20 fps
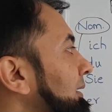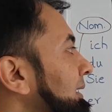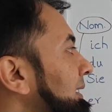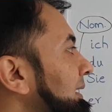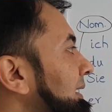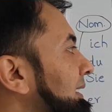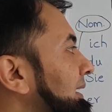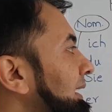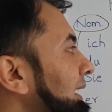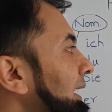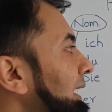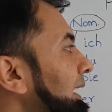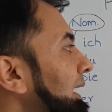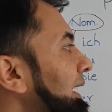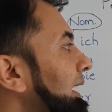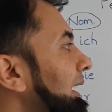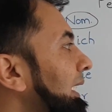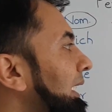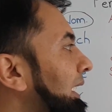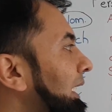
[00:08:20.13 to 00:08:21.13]

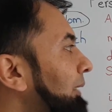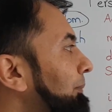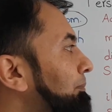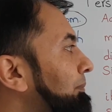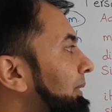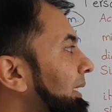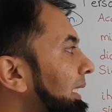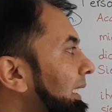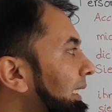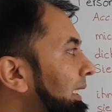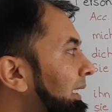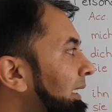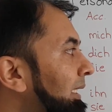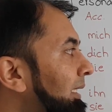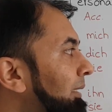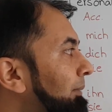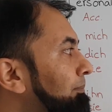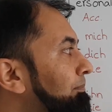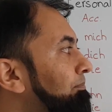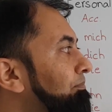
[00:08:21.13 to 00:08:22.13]
Sie gibt
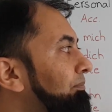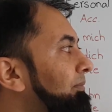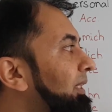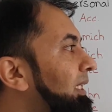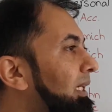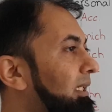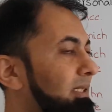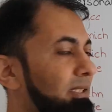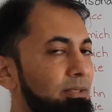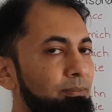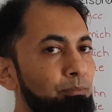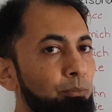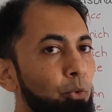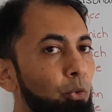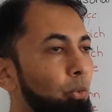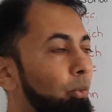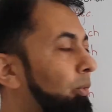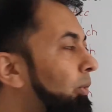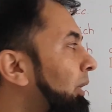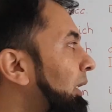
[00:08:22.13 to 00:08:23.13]
ihm das
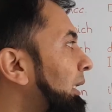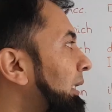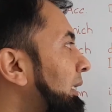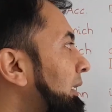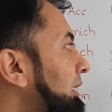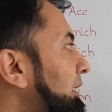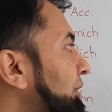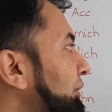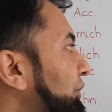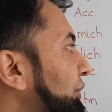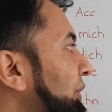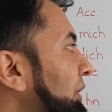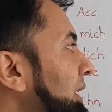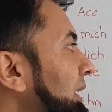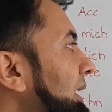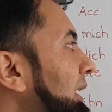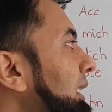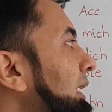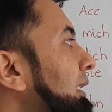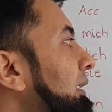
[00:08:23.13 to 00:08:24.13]
Buch.
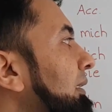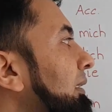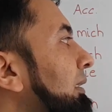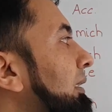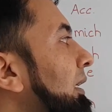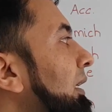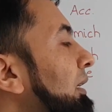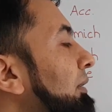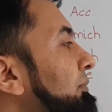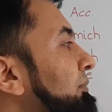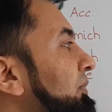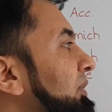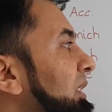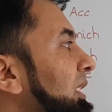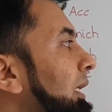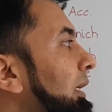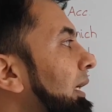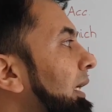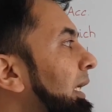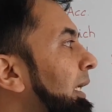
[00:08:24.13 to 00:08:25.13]
She
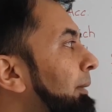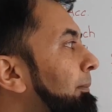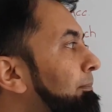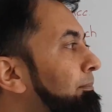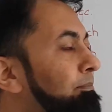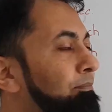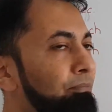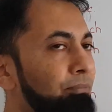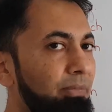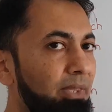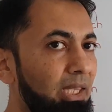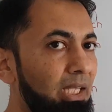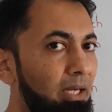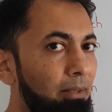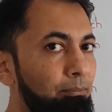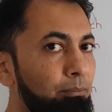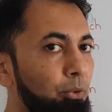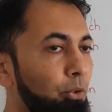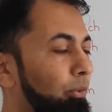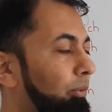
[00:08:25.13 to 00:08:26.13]
gives him the
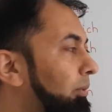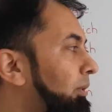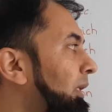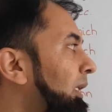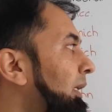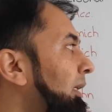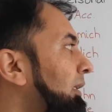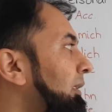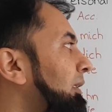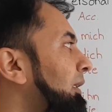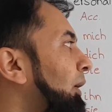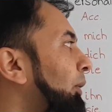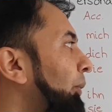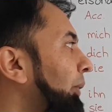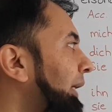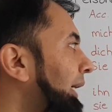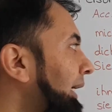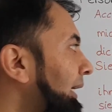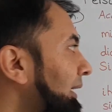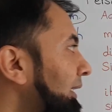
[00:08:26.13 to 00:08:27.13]
book. Now
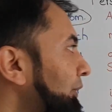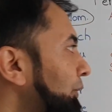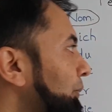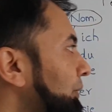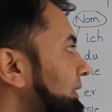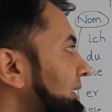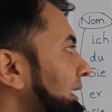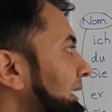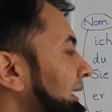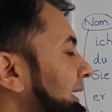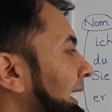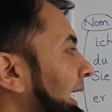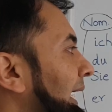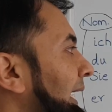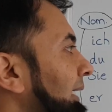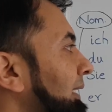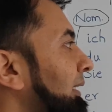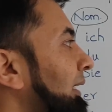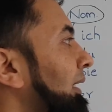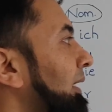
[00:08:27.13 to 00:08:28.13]
here you see
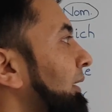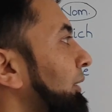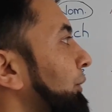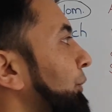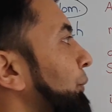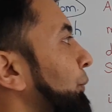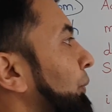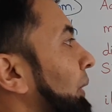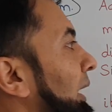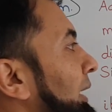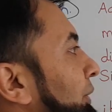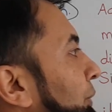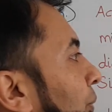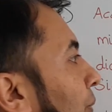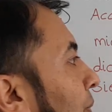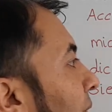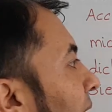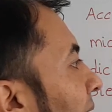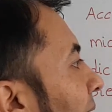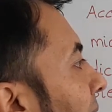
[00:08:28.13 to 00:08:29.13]
that you are
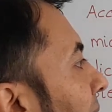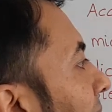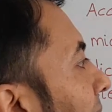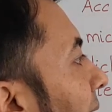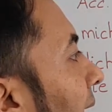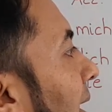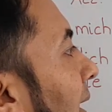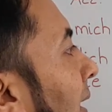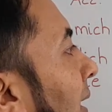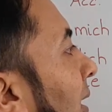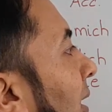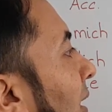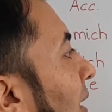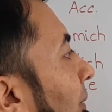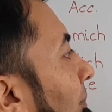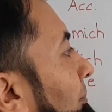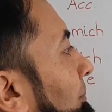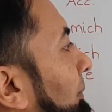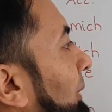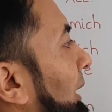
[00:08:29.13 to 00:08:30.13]
using
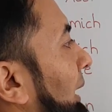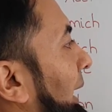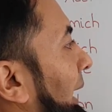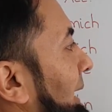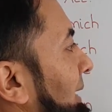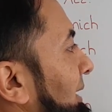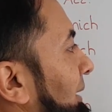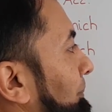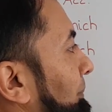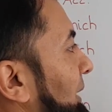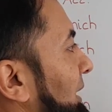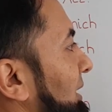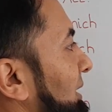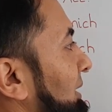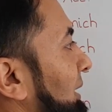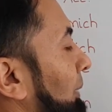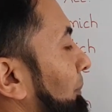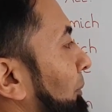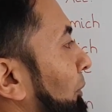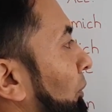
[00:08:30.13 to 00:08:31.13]
ihm as a
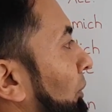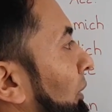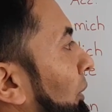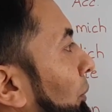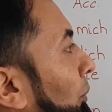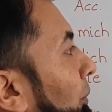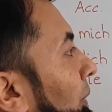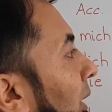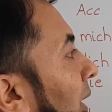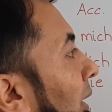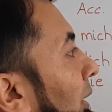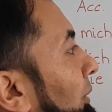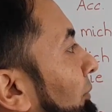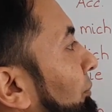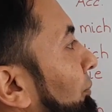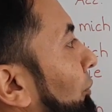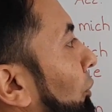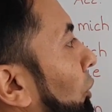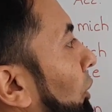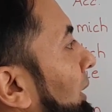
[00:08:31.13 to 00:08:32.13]
personal pronoun
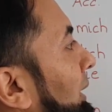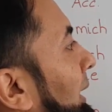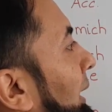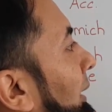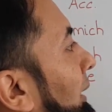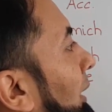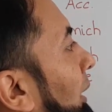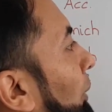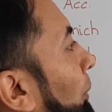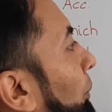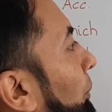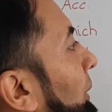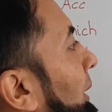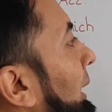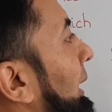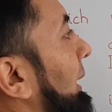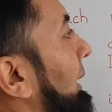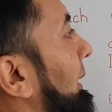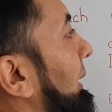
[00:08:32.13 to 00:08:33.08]
for the noun